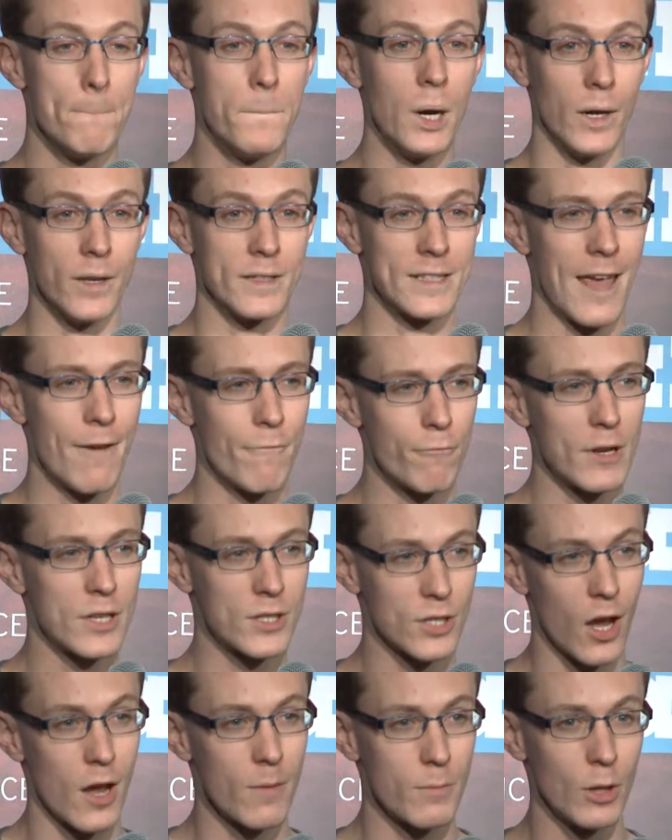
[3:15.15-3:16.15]
but
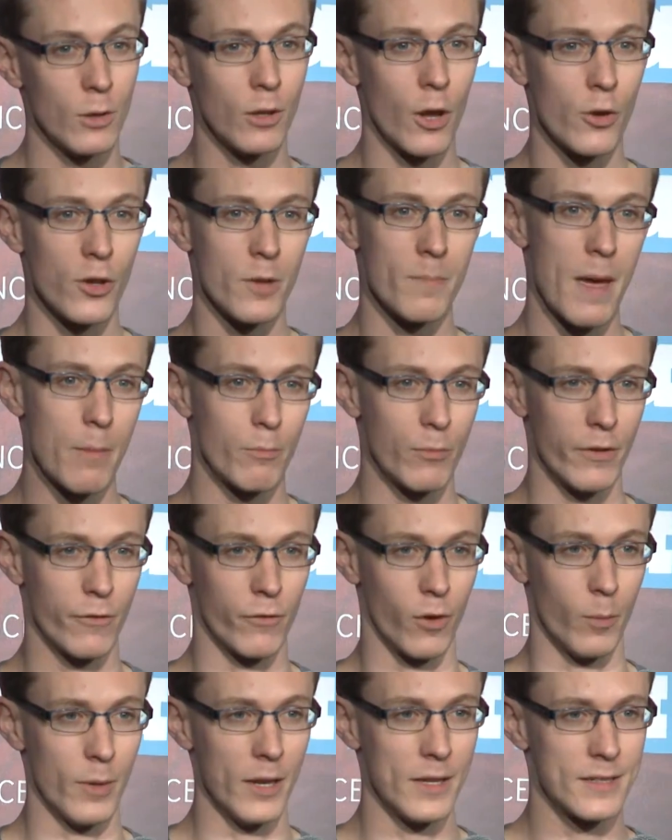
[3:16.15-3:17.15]
every time you load a memory
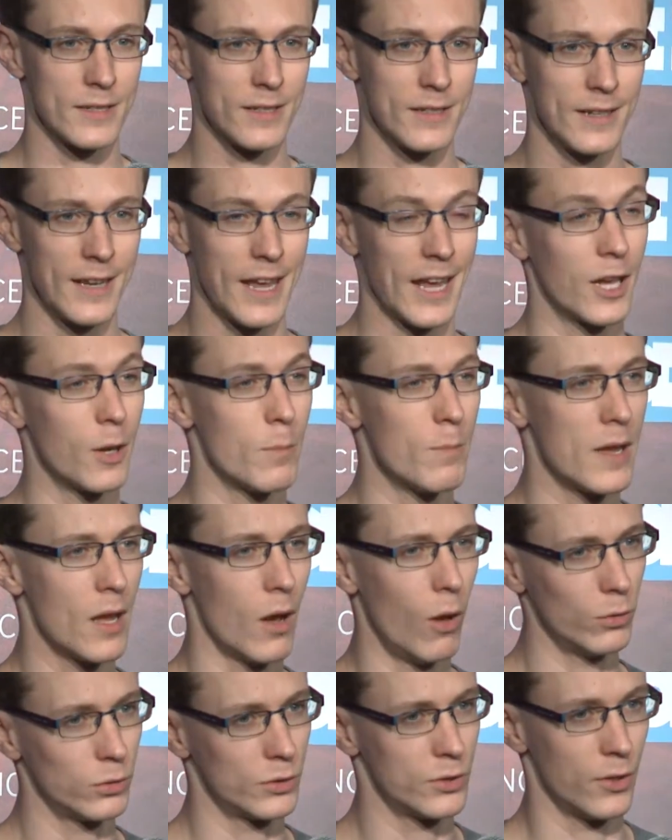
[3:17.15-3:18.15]
from it, it can
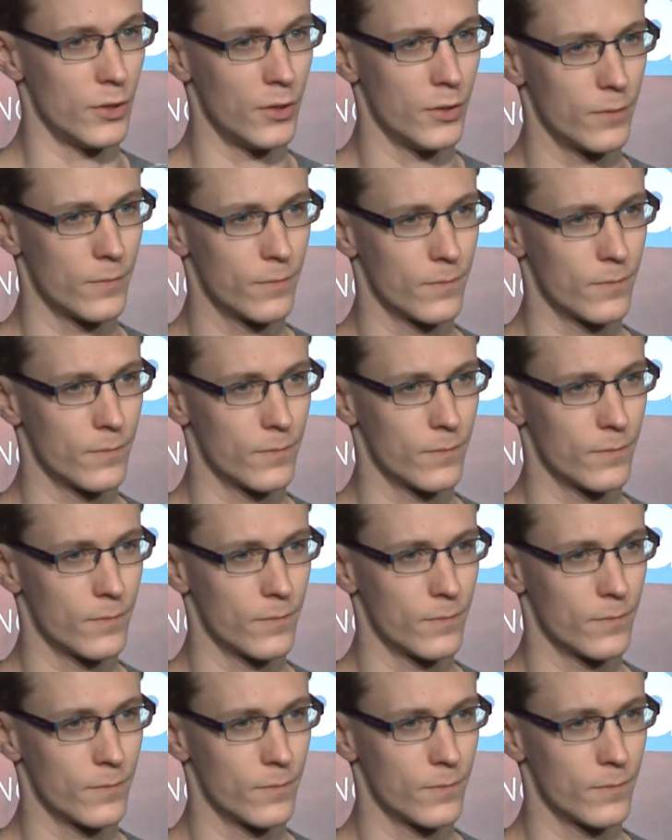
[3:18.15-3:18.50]
be altered.